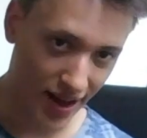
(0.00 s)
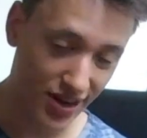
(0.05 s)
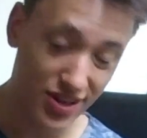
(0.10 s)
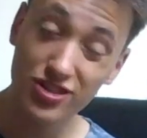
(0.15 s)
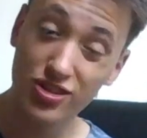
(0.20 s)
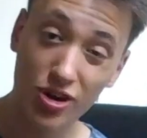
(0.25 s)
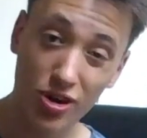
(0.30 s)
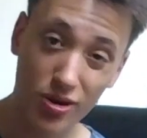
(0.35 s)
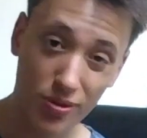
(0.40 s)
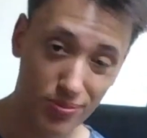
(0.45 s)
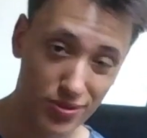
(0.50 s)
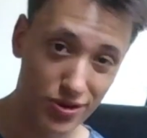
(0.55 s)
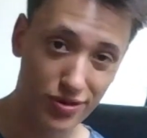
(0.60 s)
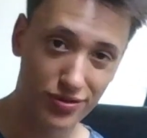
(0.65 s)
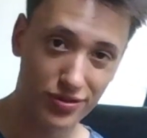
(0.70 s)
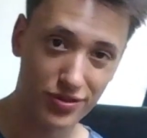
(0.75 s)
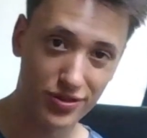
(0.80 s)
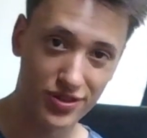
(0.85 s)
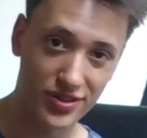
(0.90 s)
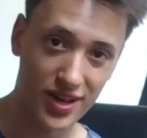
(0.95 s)
it's got a
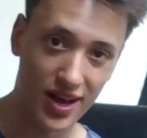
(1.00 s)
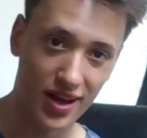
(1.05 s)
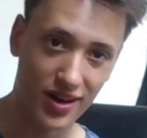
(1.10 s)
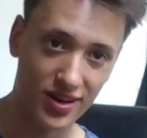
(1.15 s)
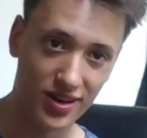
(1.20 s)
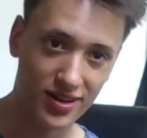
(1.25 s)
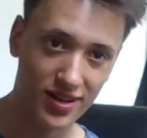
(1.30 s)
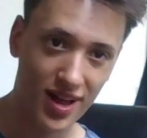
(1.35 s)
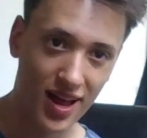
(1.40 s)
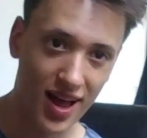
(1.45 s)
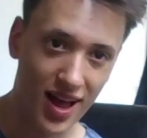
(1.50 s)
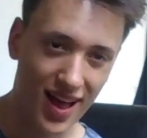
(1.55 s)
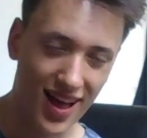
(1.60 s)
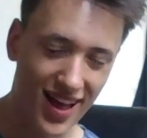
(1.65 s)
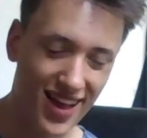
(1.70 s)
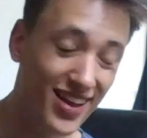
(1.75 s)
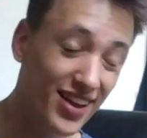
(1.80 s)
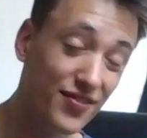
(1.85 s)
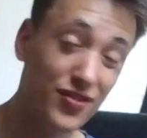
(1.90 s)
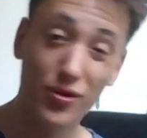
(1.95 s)
beautiful sound.
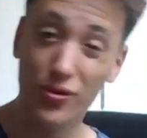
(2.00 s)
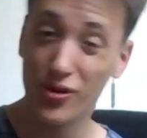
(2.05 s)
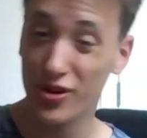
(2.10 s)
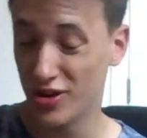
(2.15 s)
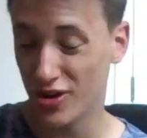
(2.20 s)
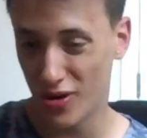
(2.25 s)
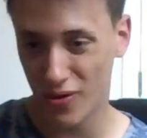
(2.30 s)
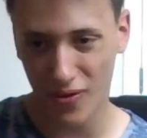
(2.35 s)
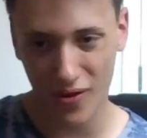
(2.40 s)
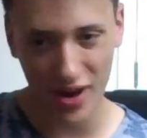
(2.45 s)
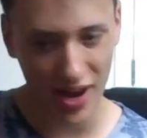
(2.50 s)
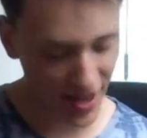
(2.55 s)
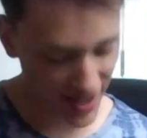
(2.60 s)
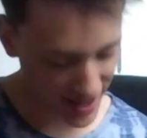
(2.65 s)
If you want to know why,